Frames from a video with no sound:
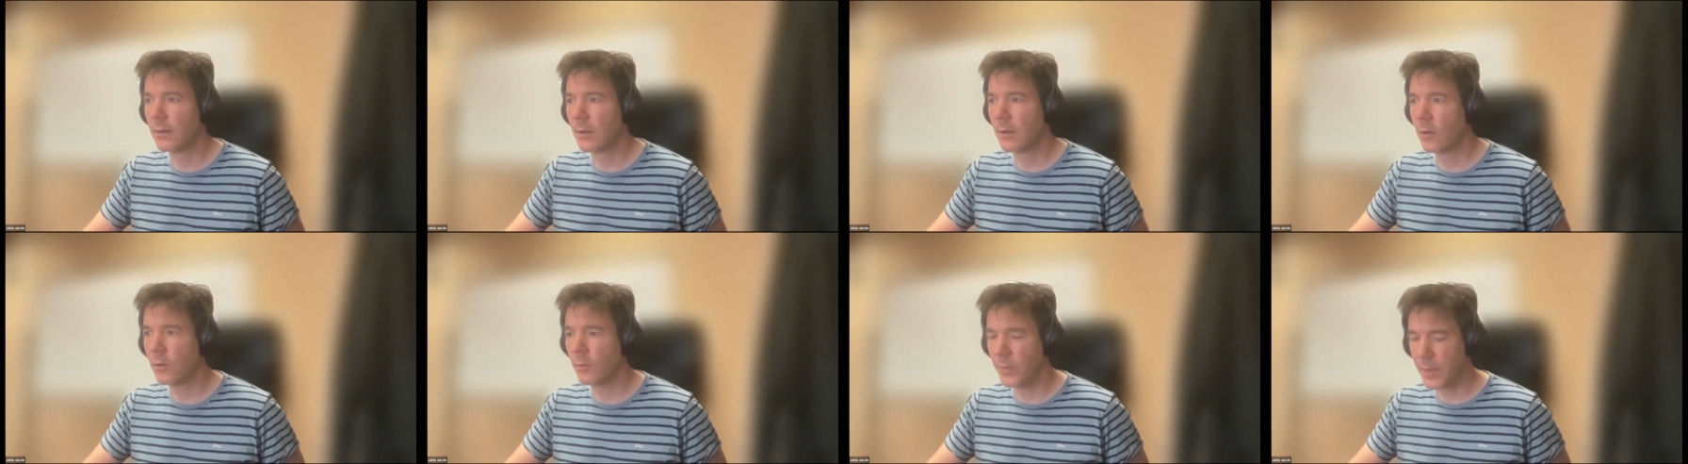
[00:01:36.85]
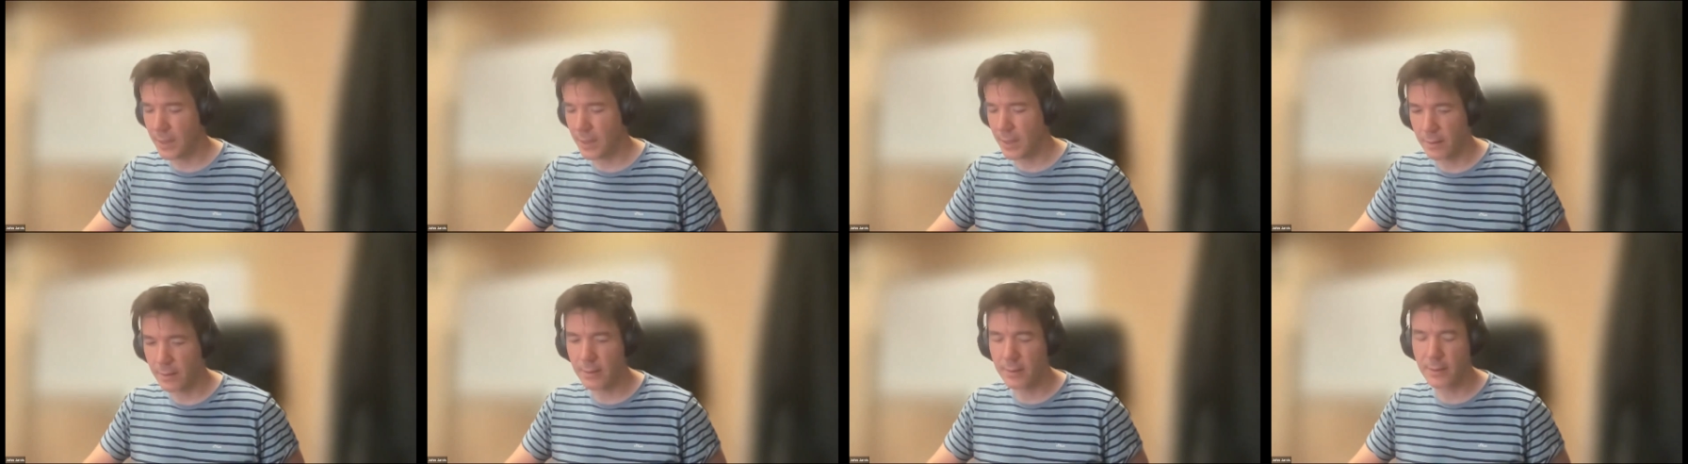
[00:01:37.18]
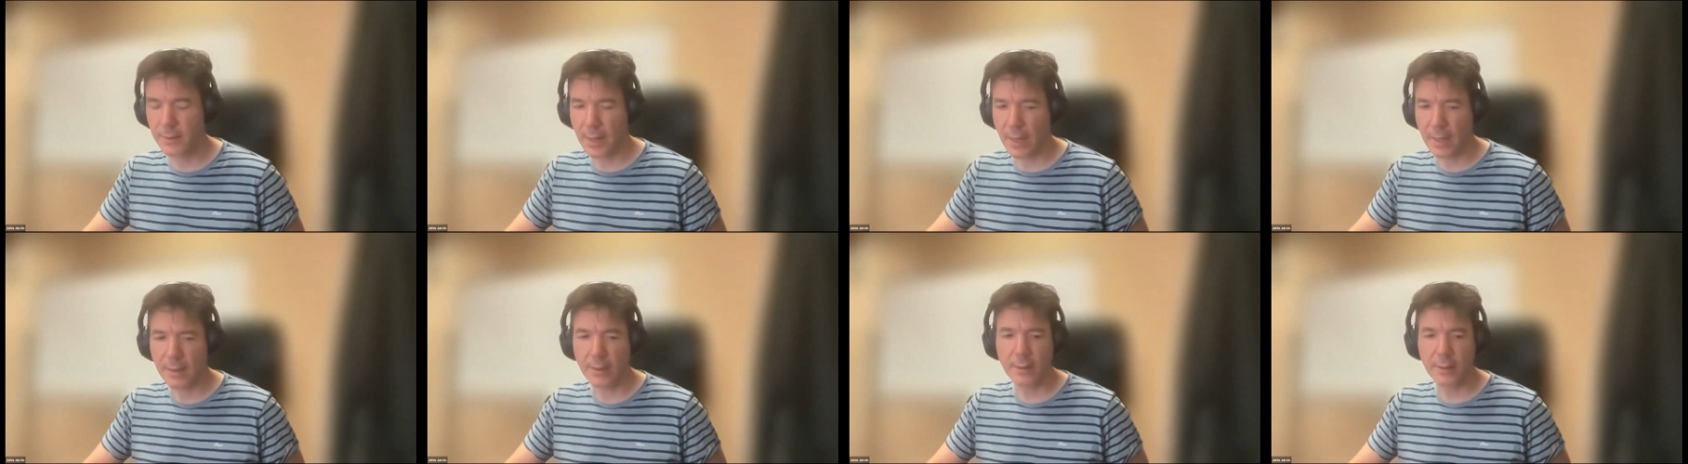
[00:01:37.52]
omit
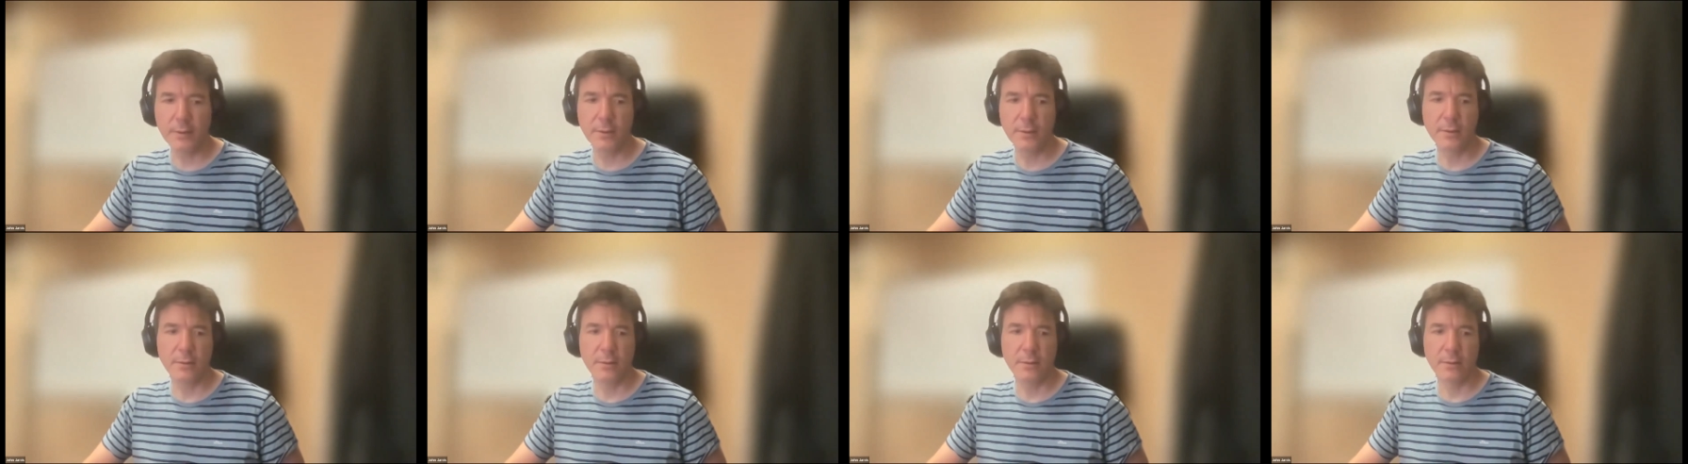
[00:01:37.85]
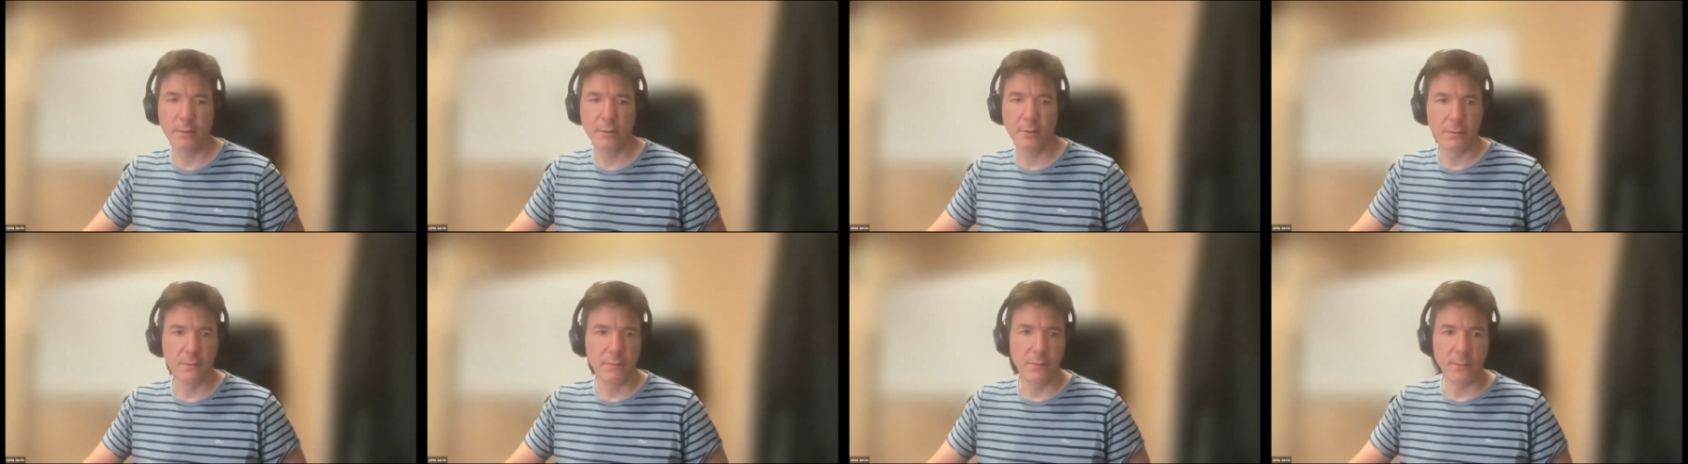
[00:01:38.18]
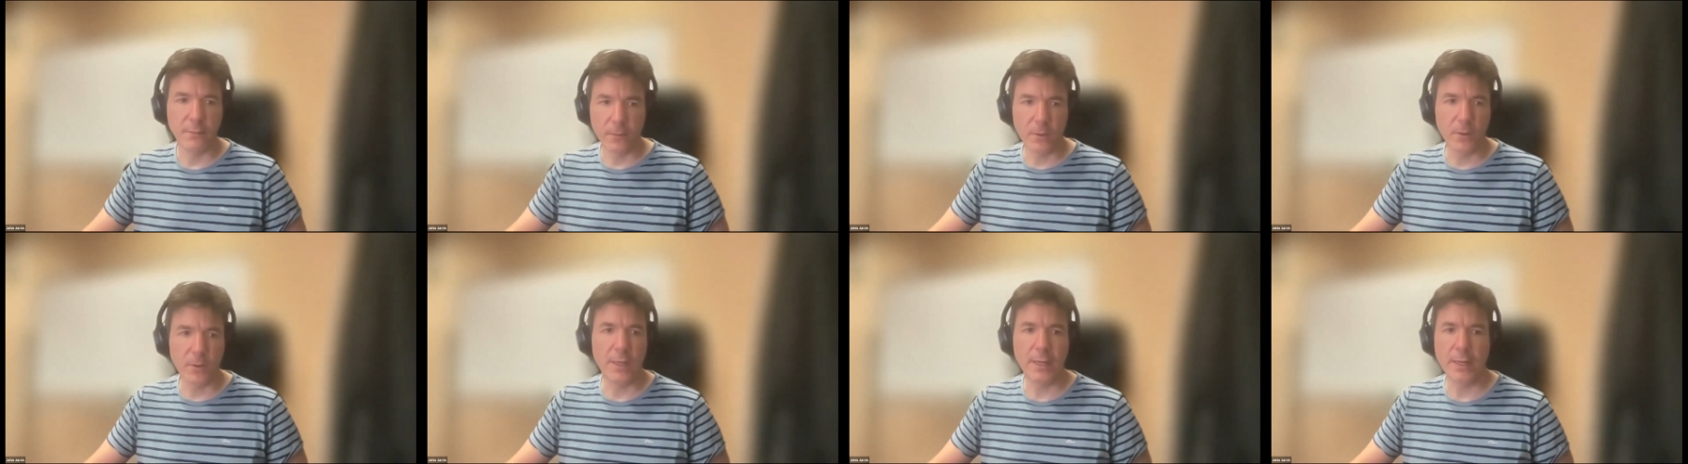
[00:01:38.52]
status
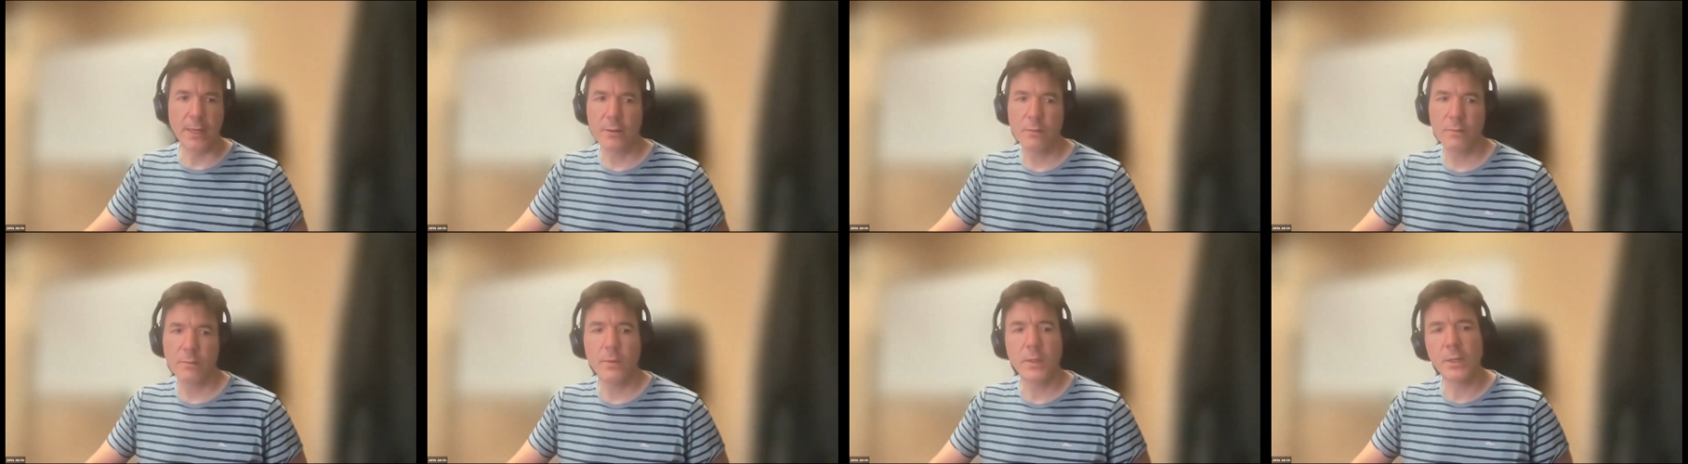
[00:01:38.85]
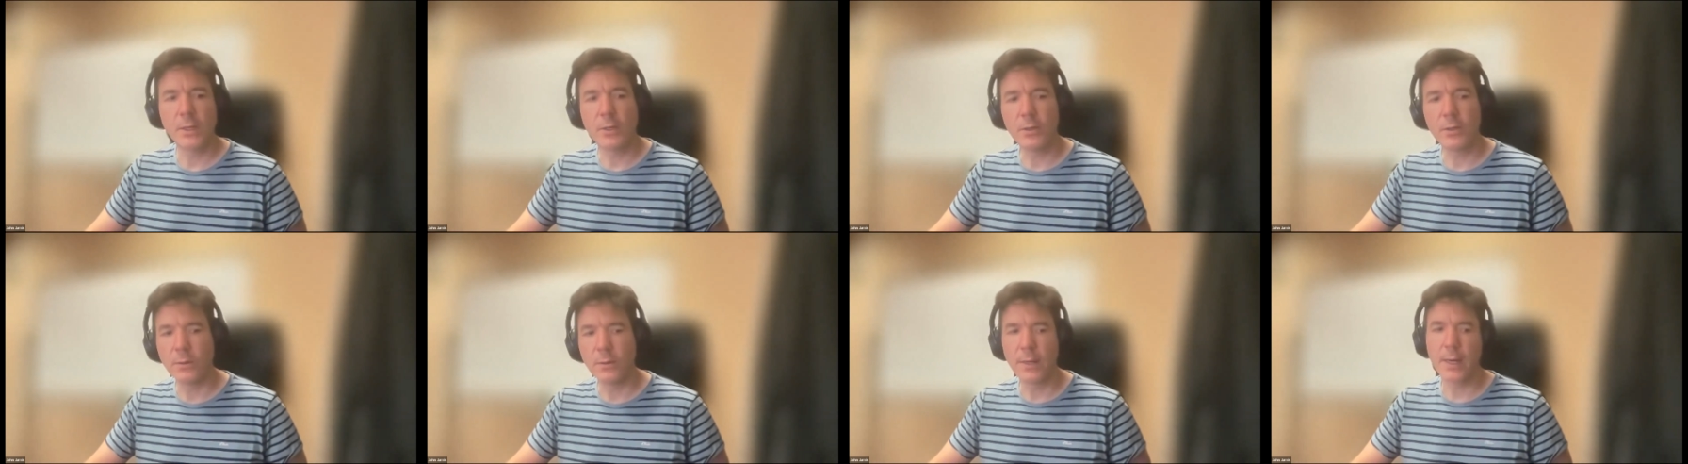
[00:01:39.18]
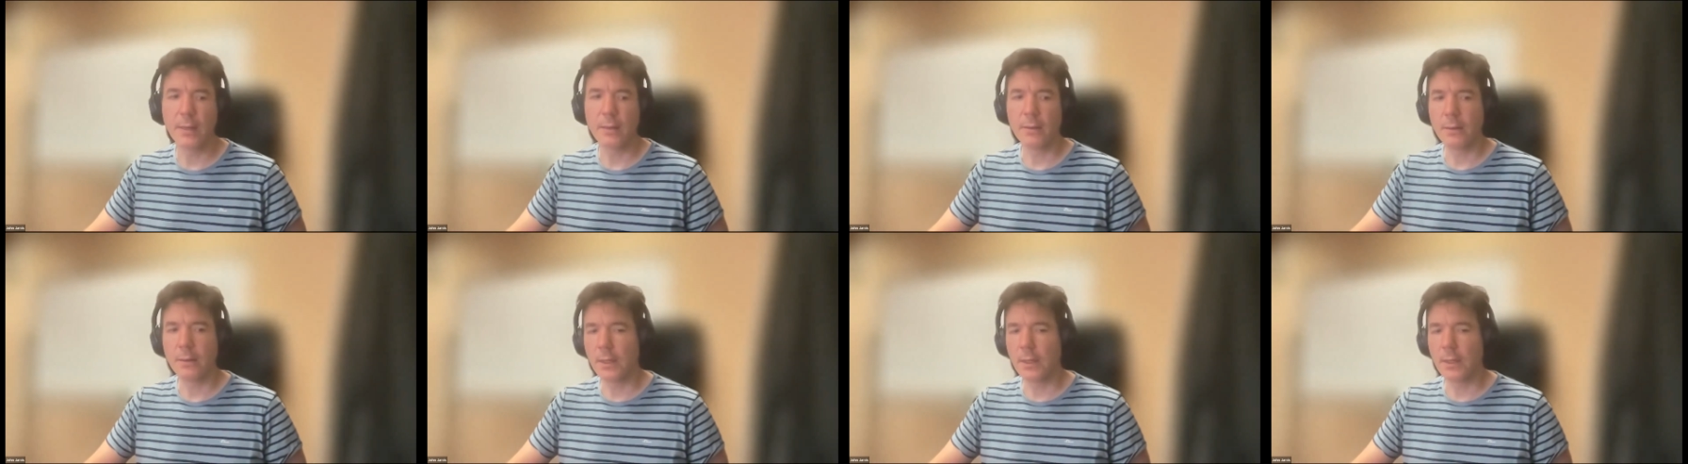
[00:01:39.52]
for now. We could do that.